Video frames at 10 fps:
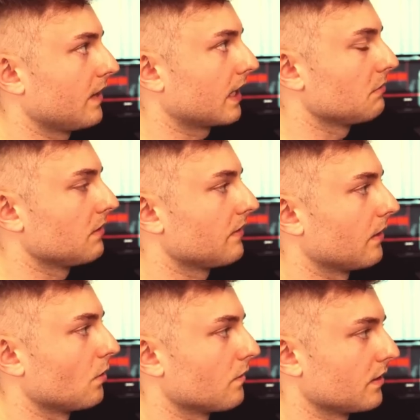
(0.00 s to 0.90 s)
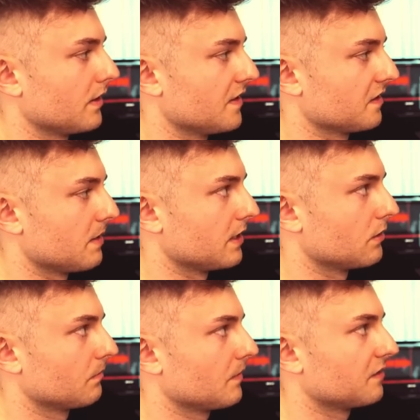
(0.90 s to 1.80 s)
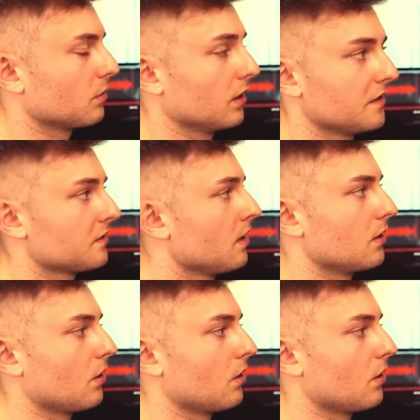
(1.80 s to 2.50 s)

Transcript: And that can be found over in this menu, as well as,